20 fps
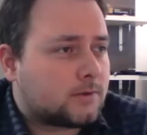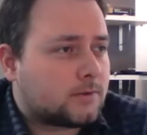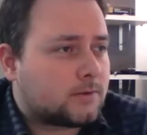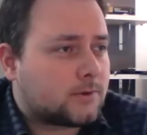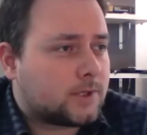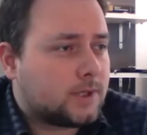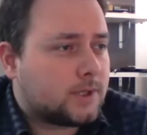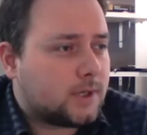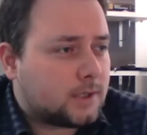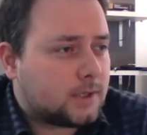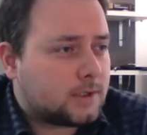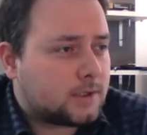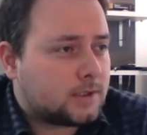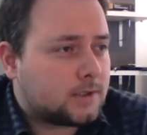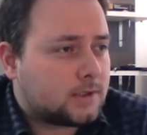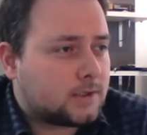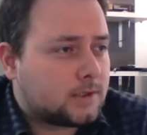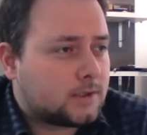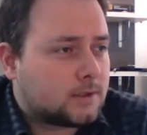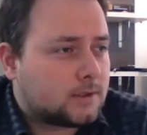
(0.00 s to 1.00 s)

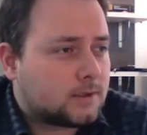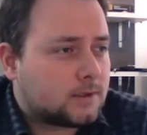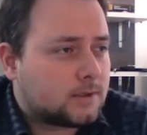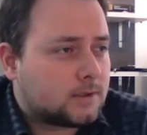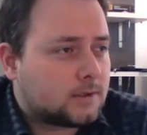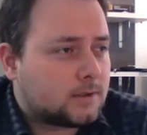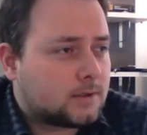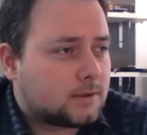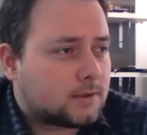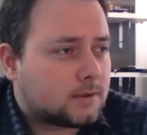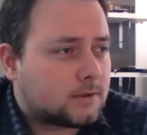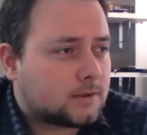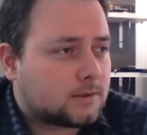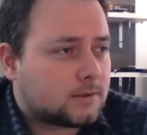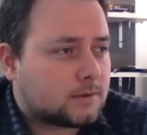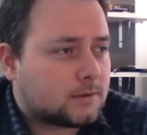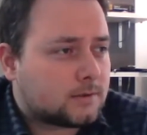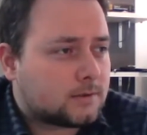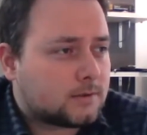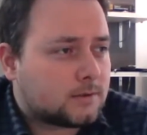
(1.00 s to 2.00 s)
regarding
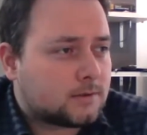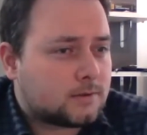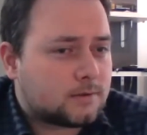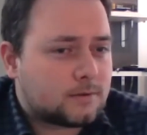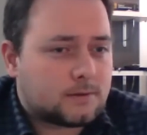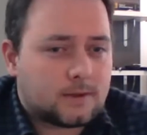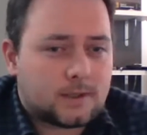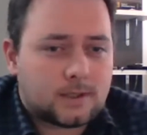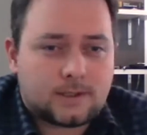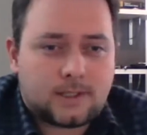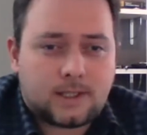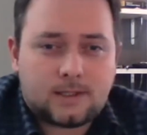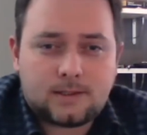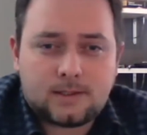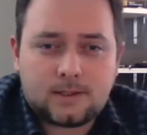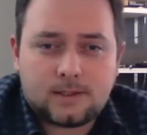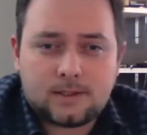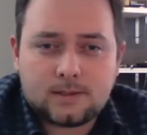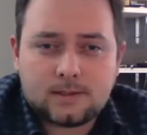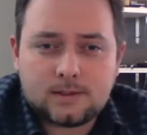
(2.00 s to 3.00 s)

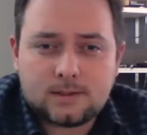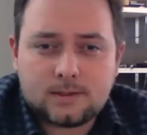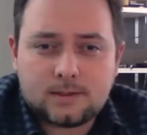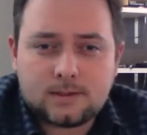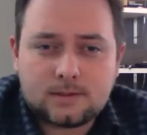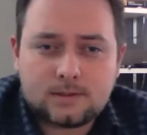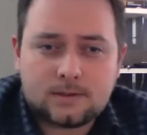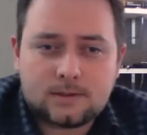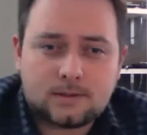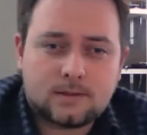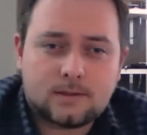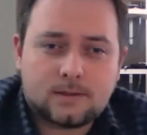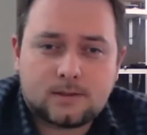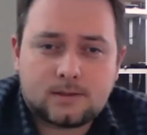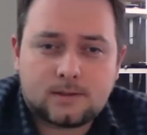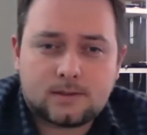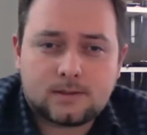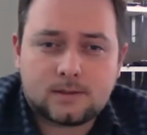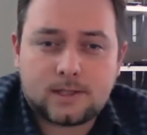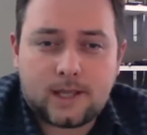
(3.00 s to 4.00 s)
attending
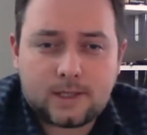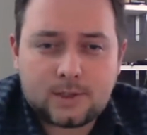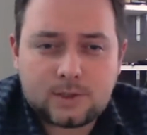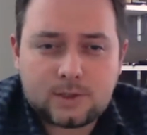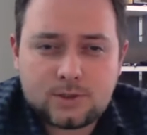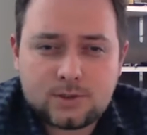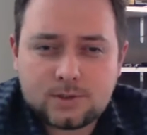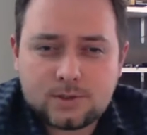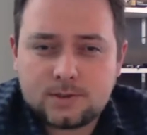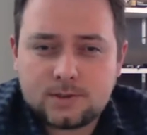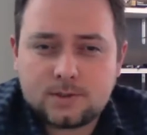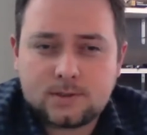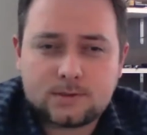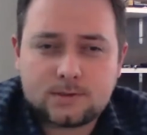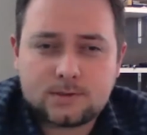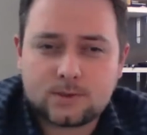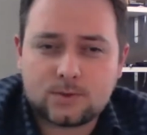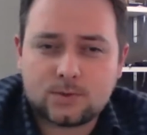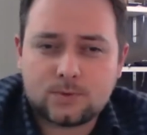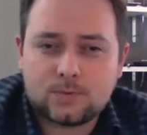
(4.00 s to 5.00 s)
lectures,
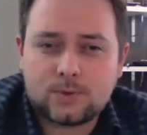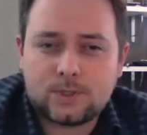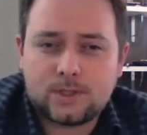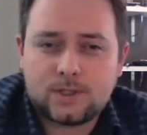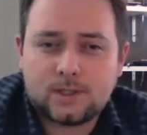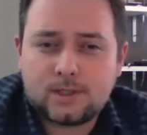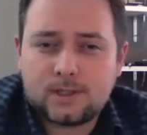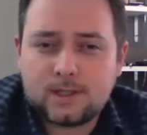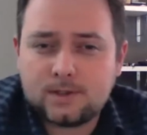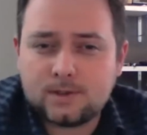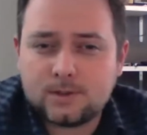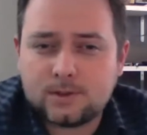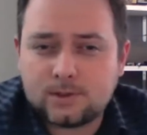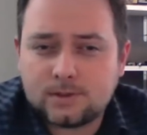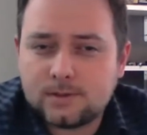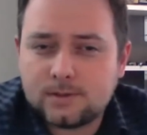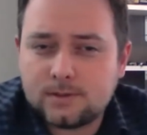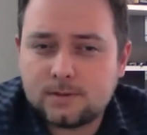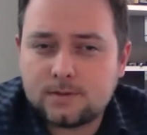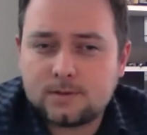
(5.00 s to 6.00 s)
so we
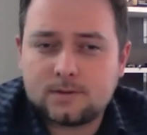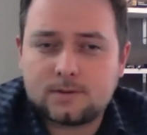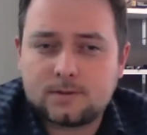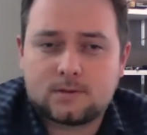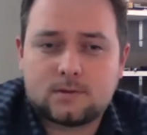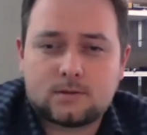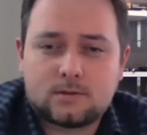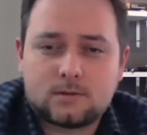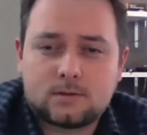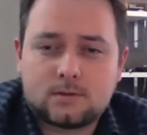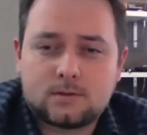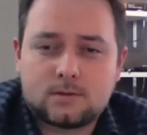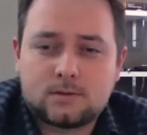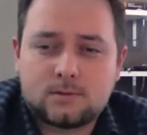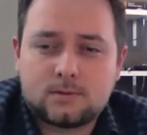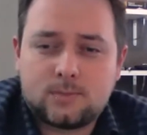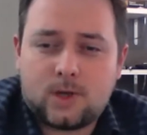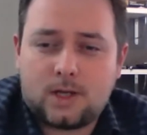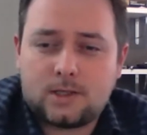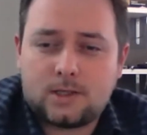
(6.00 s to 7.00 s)
cannot
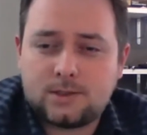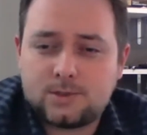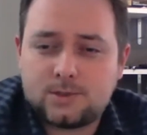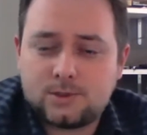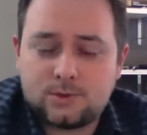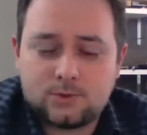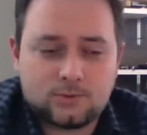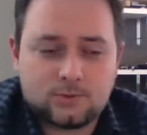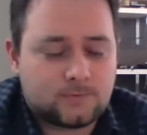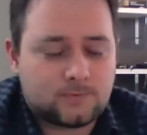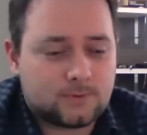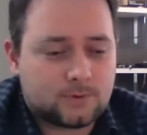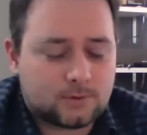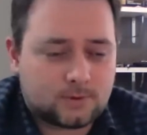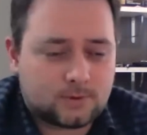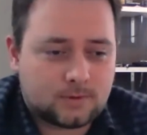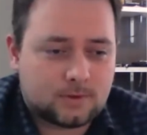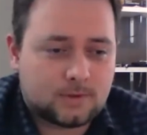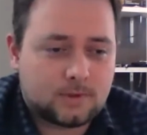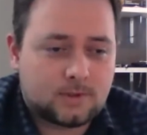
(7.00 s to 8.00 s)
punish you
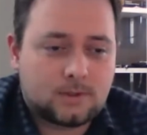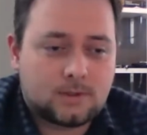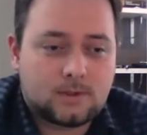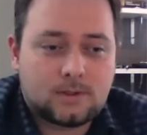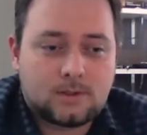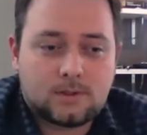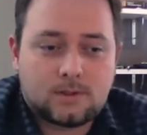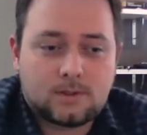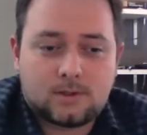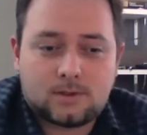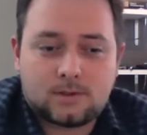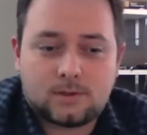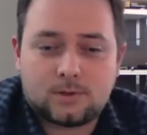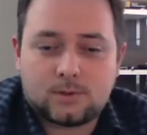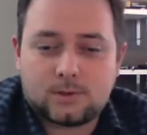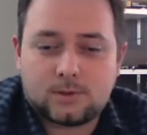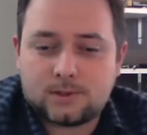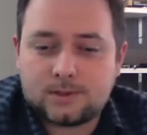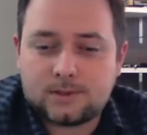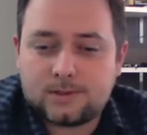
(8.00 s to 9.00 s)
for
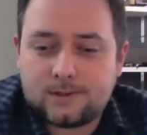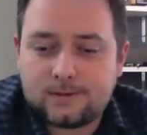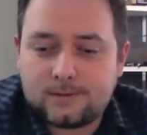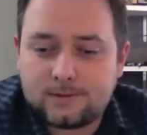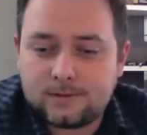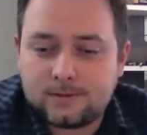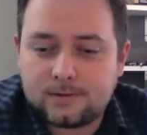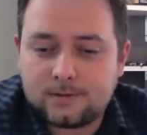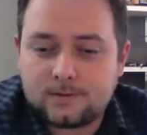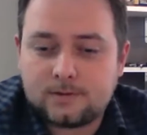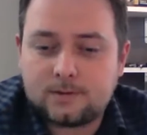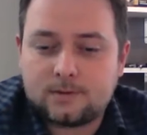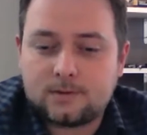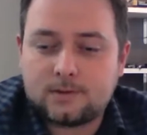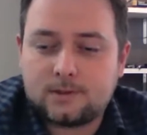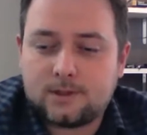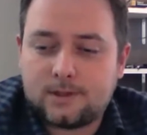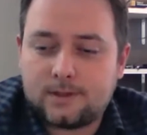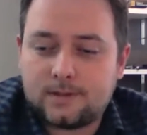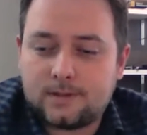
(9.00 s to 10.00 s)
not attending
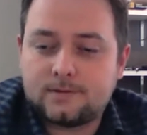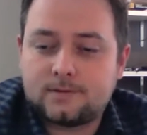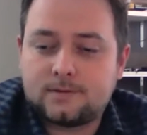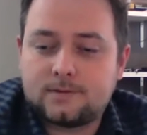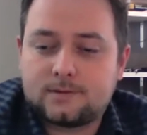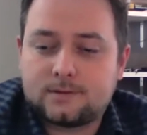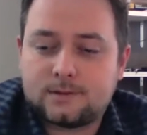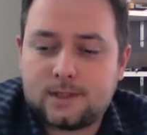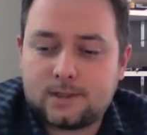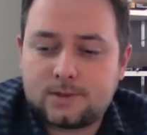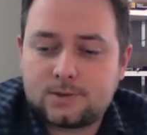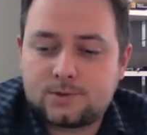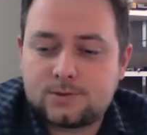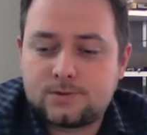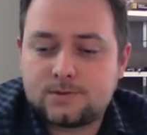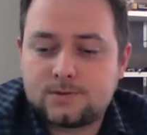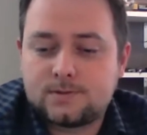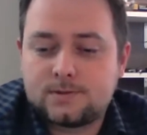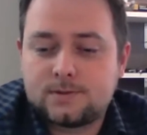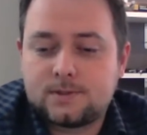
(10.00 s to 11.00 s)
online
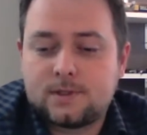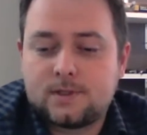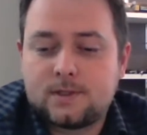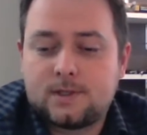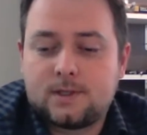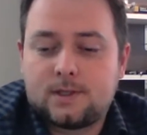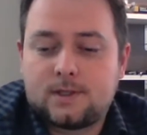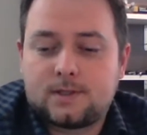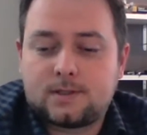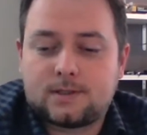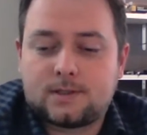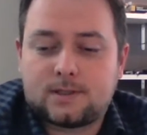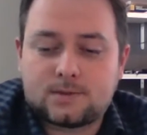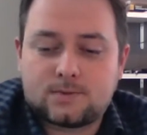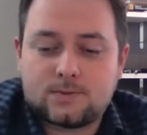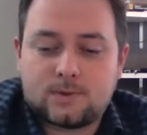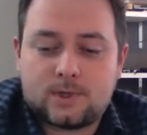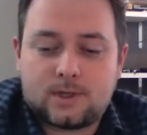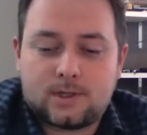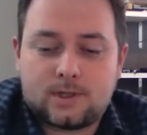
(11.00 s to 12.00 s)
lectures.
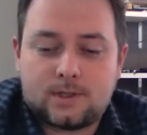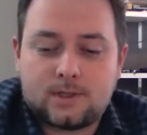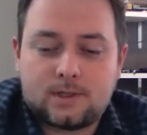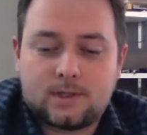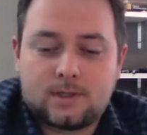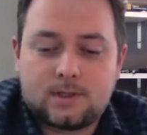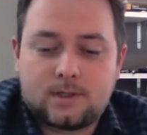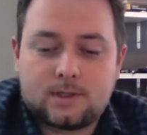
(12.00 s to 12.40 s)
That's why